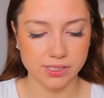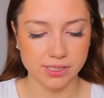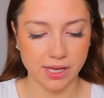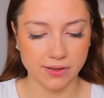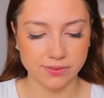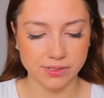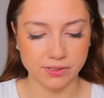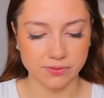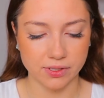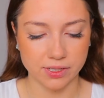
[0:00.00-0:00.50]

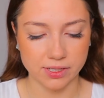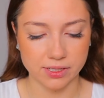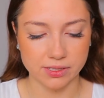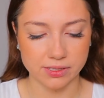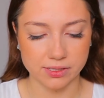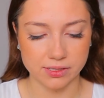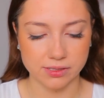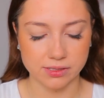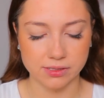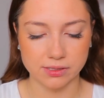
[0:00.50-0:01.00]
left of it,
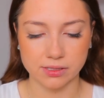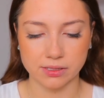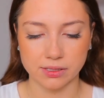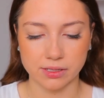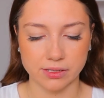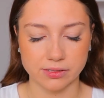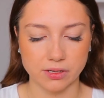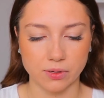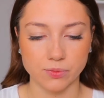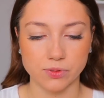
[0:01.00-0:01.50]
because
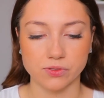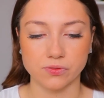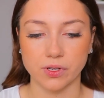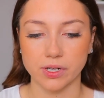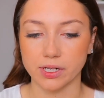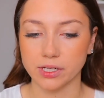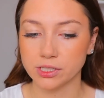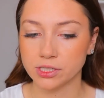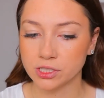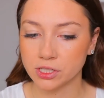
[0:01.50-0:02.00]
it's almost
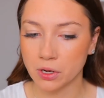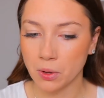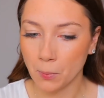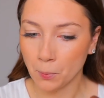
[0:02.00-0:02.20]
finished.